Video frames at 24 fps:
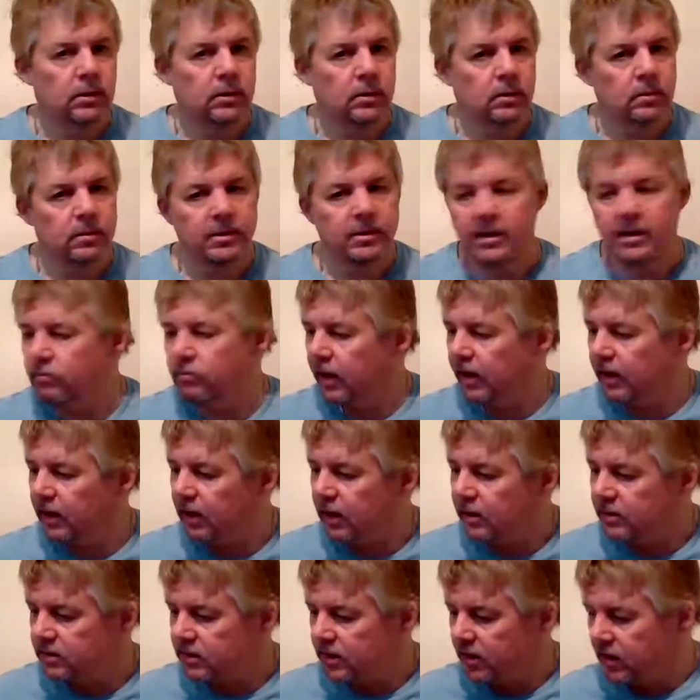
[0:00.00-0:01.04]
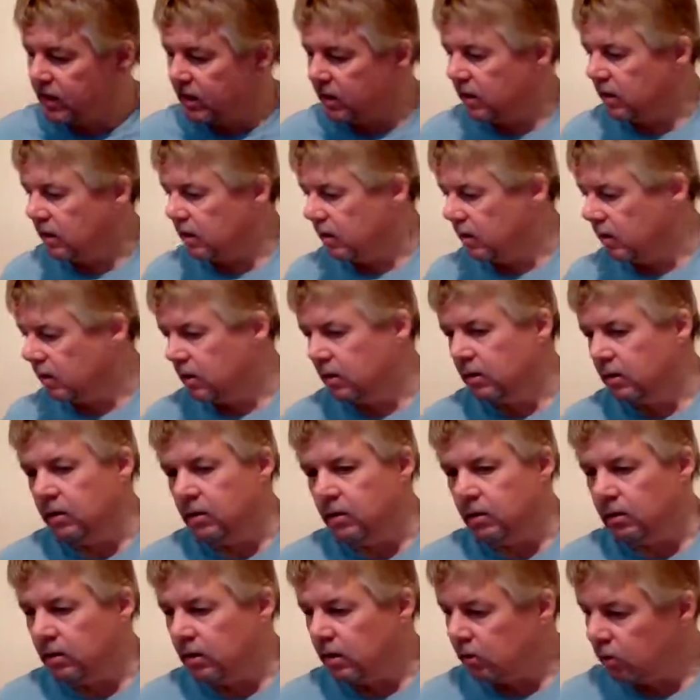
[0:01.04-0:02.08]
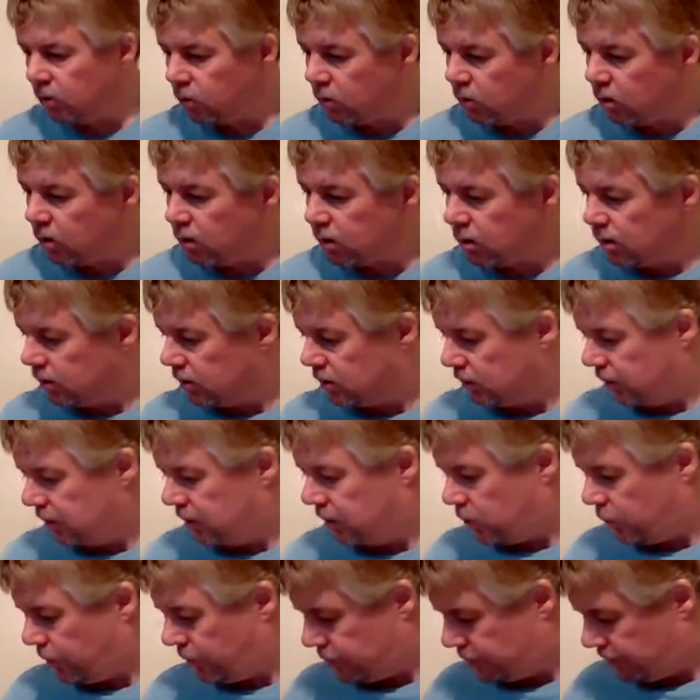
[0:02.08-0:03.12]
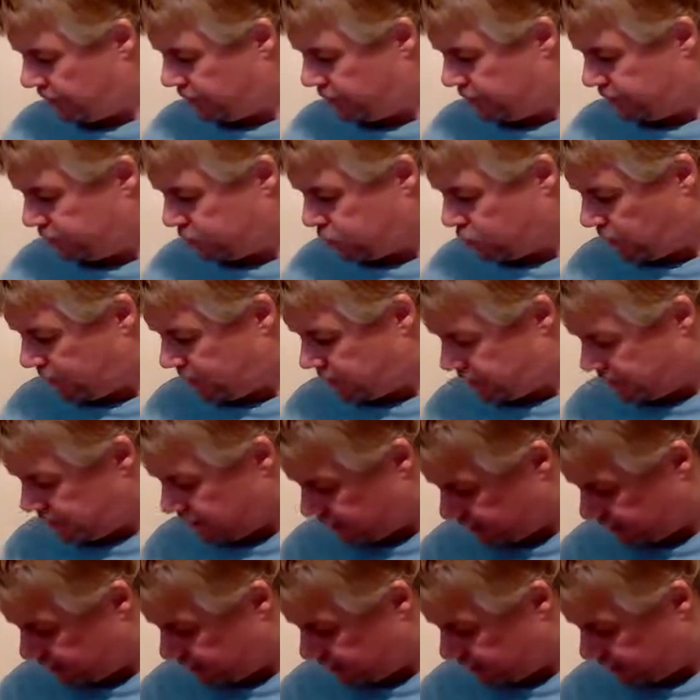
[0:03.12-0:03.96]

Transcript: Was he recognized there along, with your other employees there